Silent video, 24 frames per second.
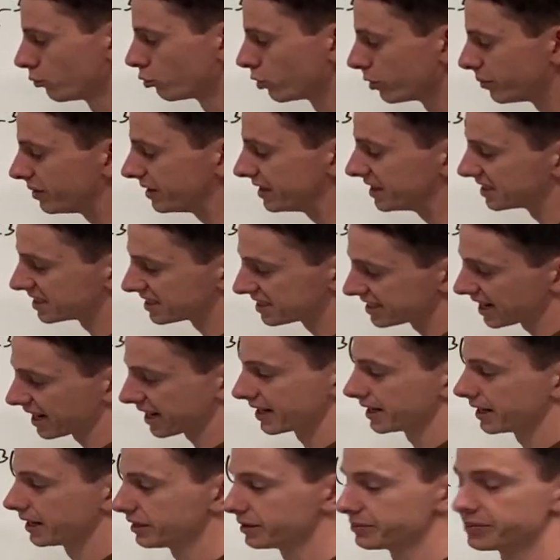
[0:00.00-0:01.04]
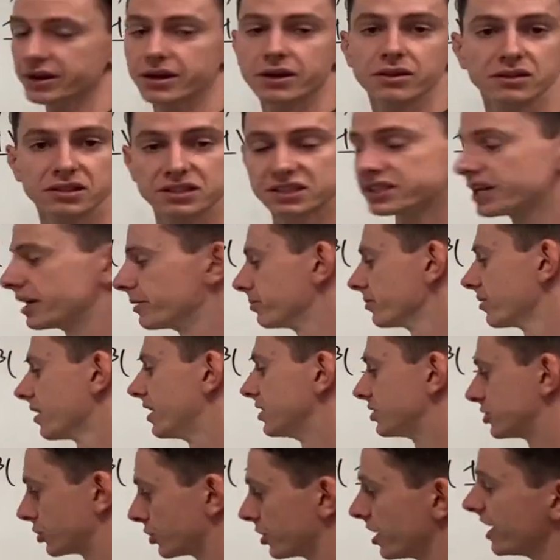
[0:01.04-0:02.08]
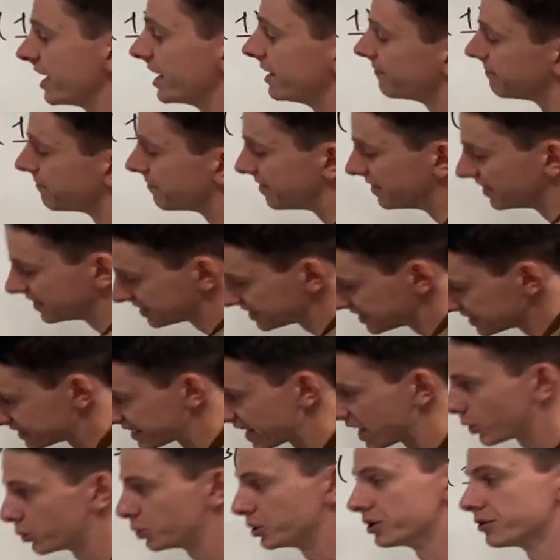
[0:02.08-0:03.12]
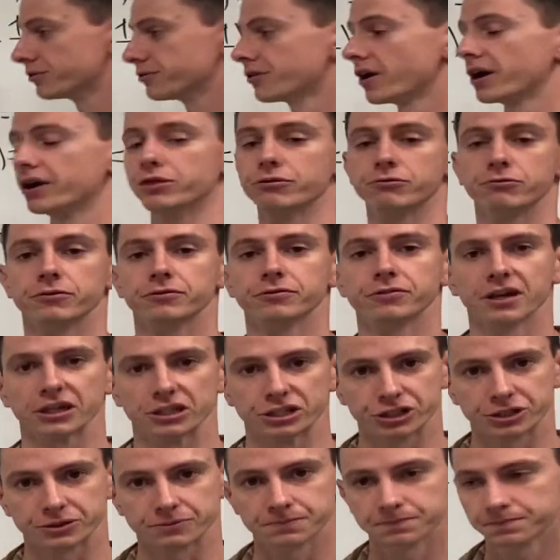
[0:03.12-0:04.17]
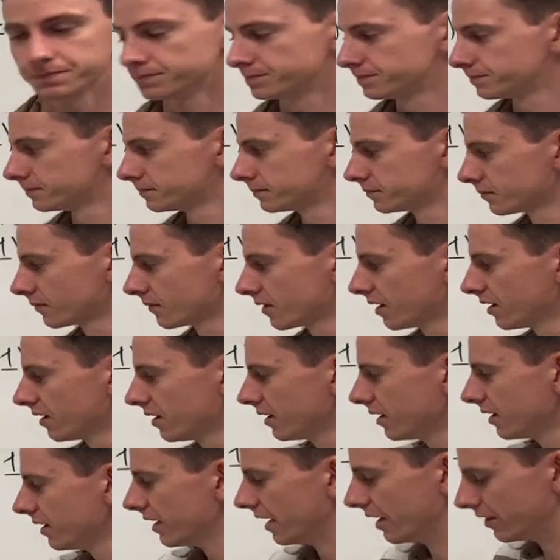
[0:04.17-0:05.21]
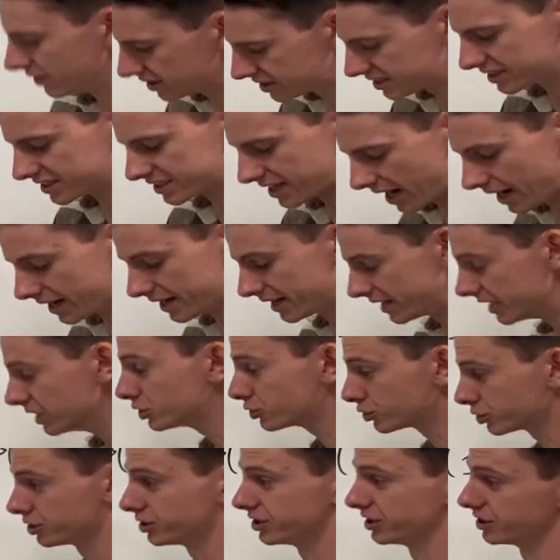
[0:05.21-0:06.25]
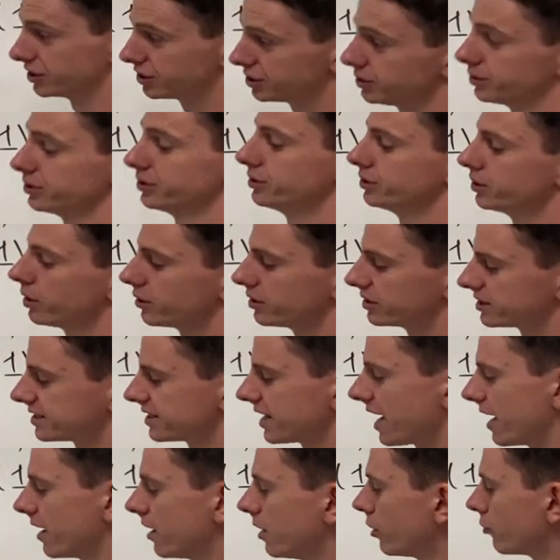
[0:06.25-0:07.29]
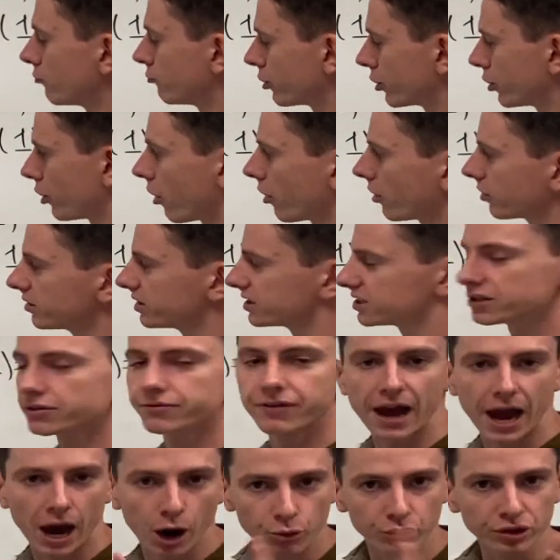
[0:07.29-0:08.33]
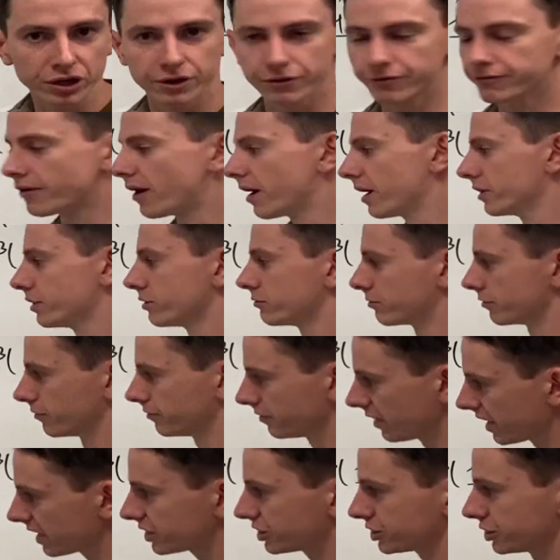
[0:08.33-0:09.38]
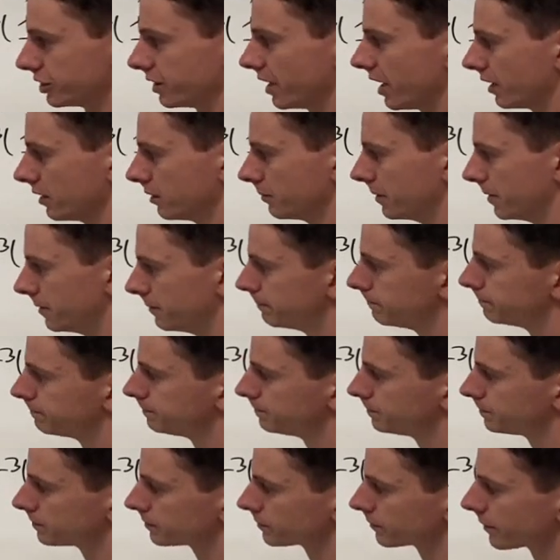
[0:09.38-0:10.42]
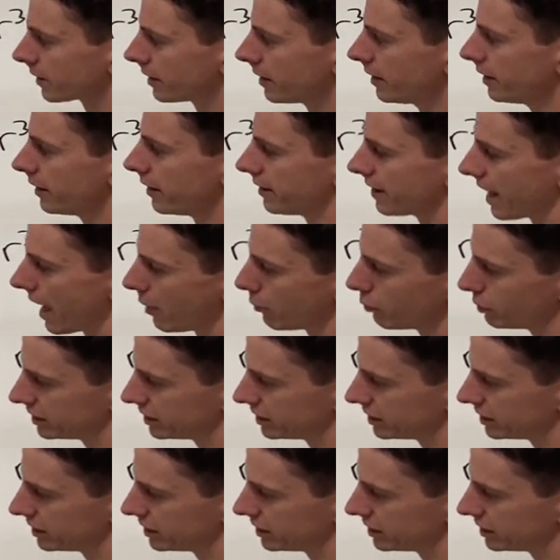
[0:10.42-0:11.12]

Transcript: would be the second element of the stabilizer if this is how we define the reflection. And this is kind of interesting too. You notice that regardless of how we define the reflection element, that